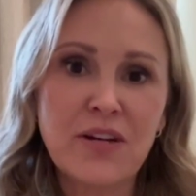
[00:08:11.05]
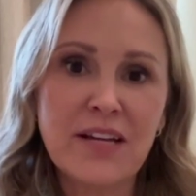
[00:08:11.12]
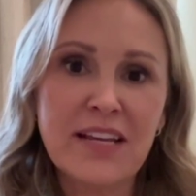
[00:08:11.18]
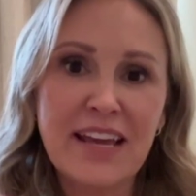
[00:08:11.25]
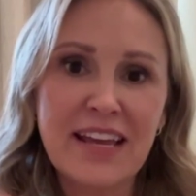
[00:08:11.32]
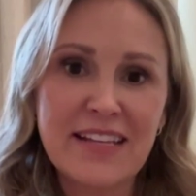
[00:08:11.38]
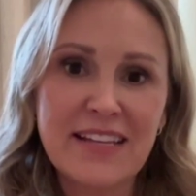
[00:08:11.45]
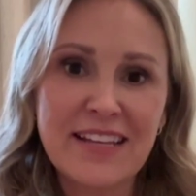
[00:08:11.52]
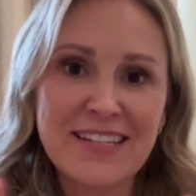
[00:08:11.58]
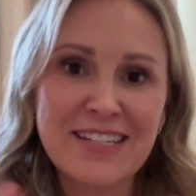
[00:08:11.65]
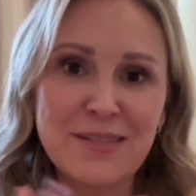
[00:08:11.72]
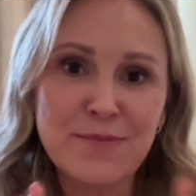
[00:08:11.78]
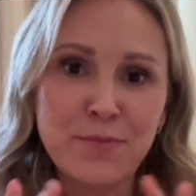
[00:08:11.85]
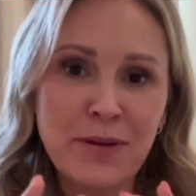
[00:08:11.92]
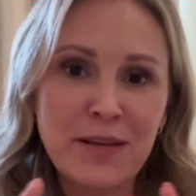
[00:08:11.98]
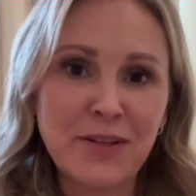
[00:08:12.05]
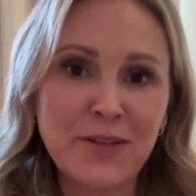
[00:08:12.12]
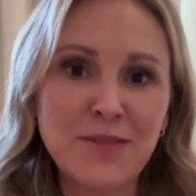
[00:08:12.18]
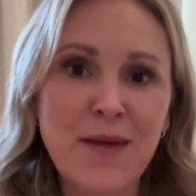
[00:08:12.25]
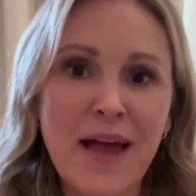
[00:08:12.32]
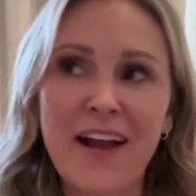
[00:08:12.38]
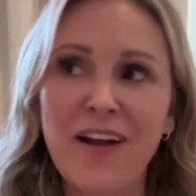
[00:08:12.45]
It just
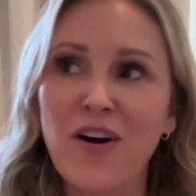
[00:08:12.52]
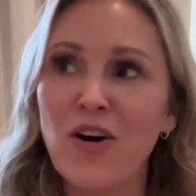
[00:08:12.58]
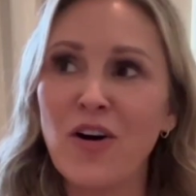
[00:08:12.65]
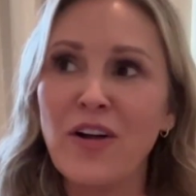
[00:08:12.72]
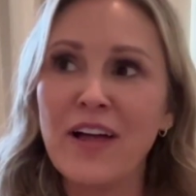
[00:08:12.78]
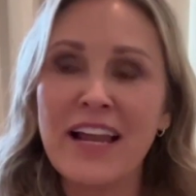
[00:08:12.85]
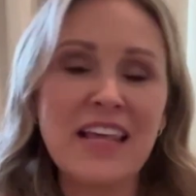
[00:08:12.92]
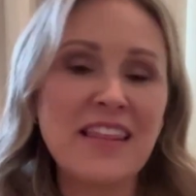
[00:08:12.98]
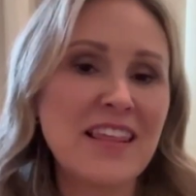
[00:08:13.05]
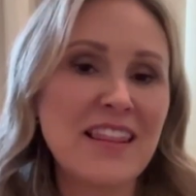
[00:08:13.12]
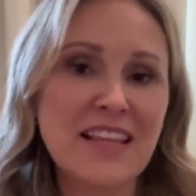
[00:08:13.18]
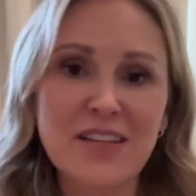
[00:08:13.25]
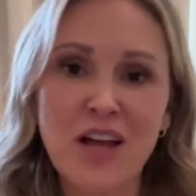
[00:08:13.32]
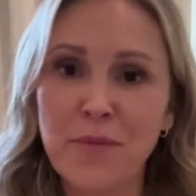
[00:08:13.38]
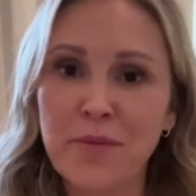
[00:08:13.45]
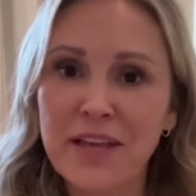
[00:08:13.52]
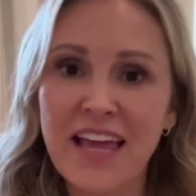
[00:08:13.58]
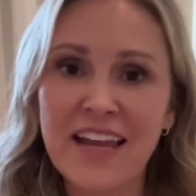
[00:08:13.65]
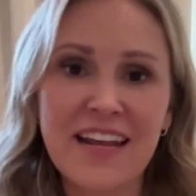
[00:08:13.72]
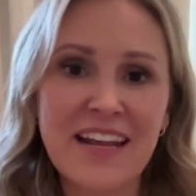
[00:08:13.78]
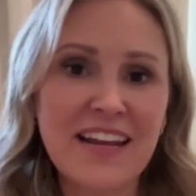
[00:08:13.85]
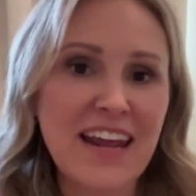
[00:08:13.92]
peels back anything that's
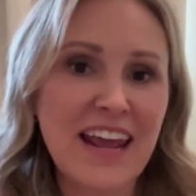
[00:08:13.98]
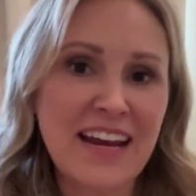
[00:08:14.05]
complicated.